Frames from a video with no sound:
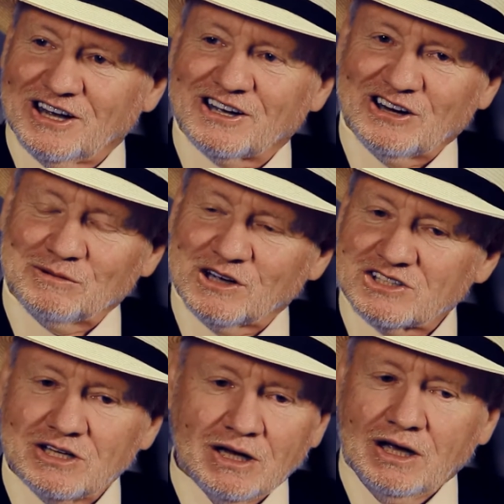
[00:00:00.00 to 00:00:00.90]
in
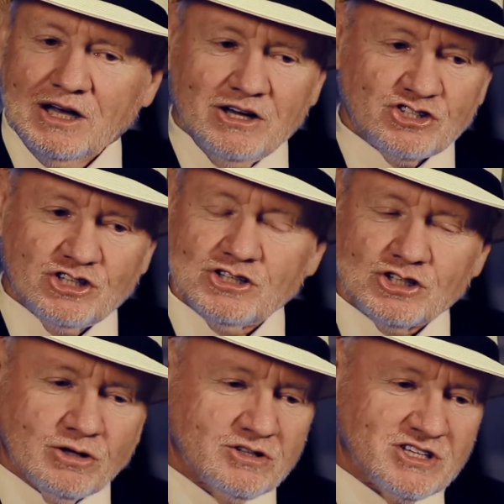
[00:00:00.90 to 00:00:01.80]
economics, she
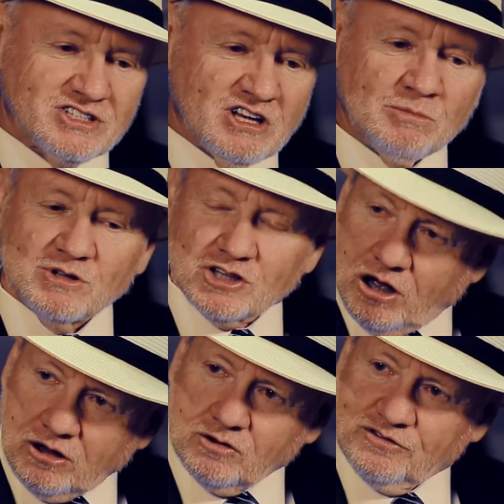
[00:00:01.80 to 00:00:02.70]
shows examples
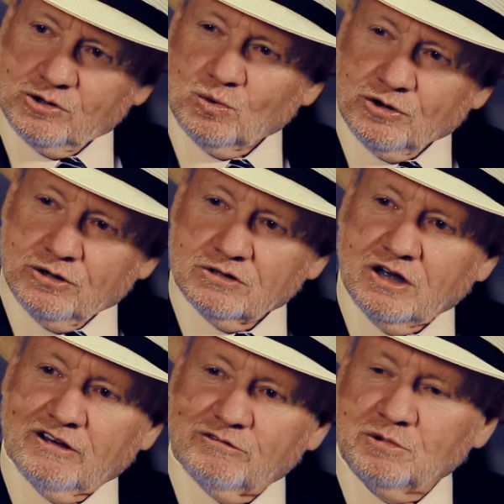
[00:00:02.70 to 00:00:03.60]
all over the world
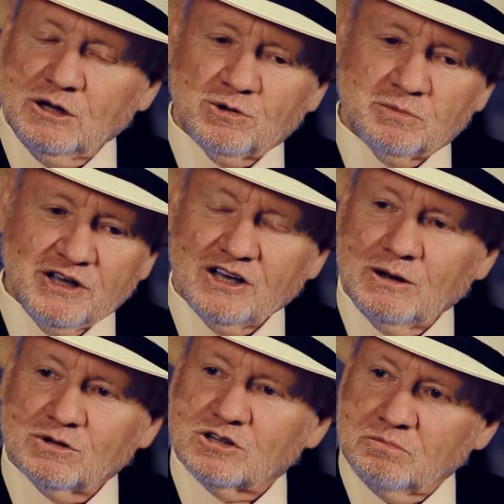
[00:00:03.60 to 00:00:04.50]
of people being
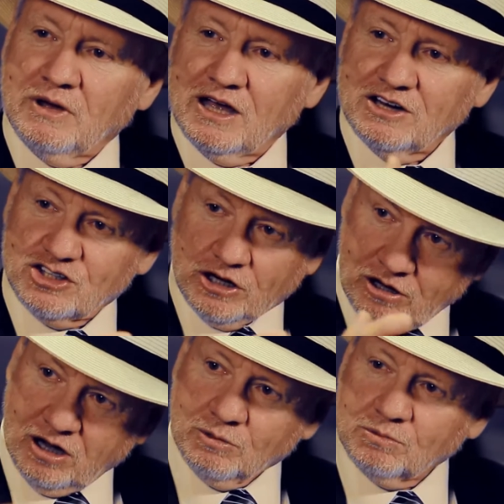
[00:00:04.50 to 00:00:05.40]
able to manage a
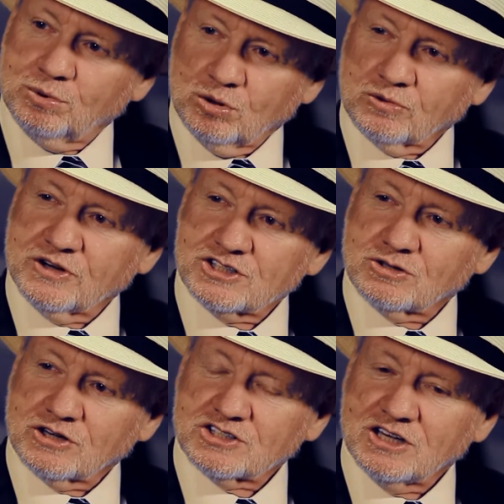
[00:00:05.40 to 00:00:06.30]
common pool
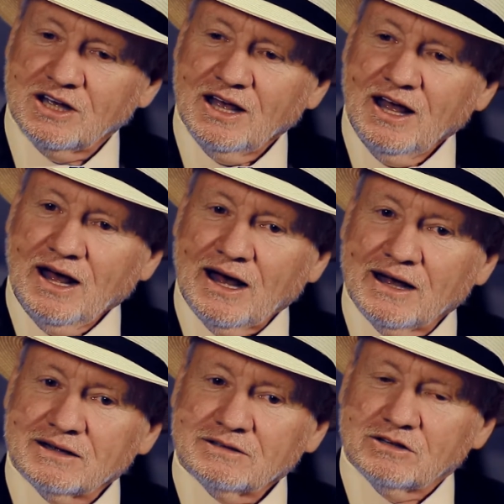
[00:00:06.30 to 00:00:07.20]
resource
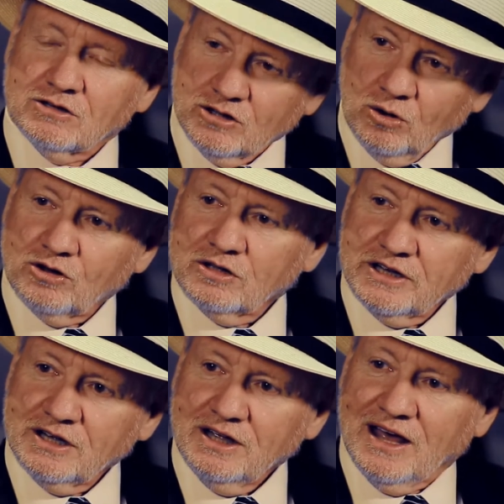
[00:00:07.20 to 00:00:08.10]

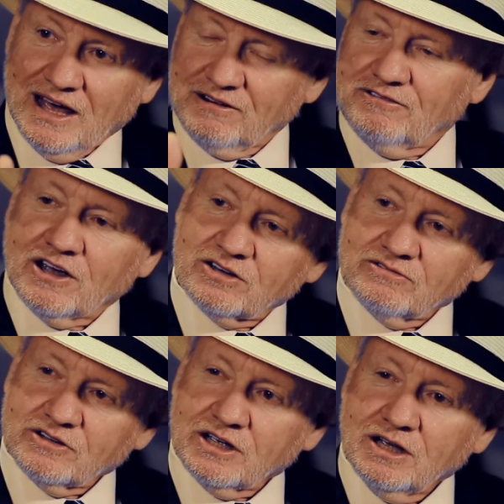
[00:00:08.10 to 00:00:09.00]
locally and
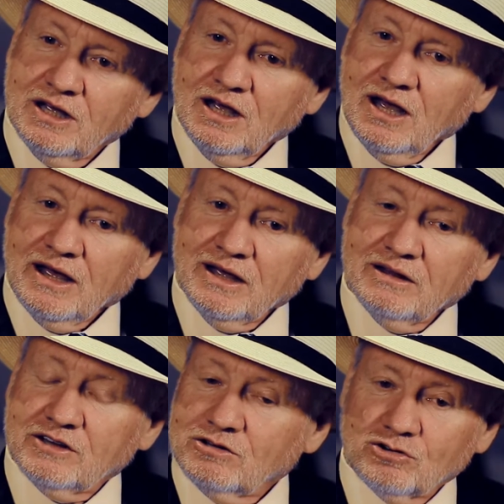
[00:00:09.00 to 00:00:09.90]
effectively.
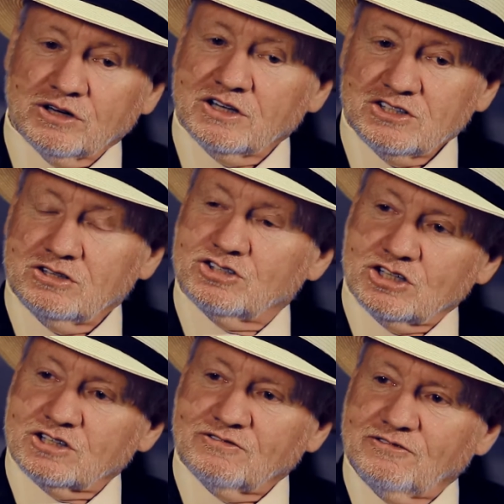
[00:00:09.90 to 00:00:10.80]
And the trick is to
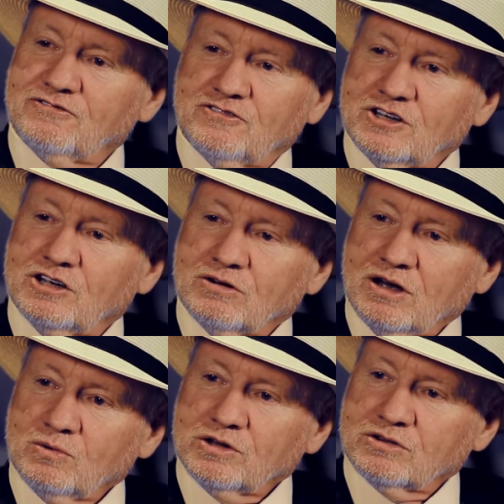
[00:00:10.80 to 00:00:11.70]
just figure
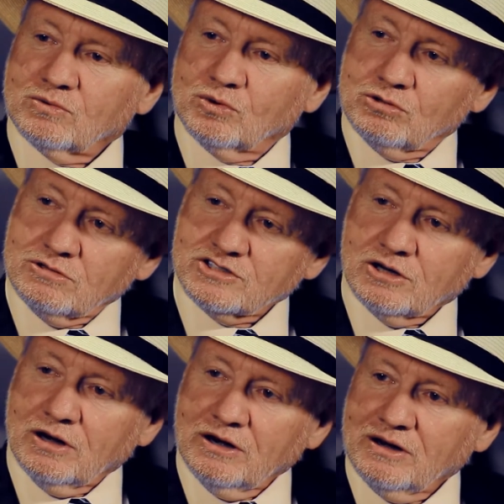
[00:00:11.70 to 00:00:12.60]
out what the rules
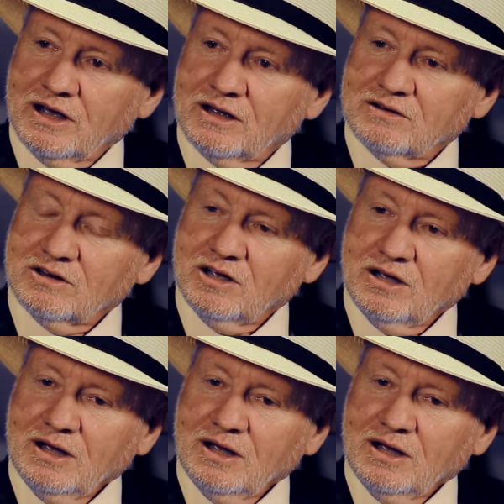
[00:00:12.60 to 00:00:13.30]
are and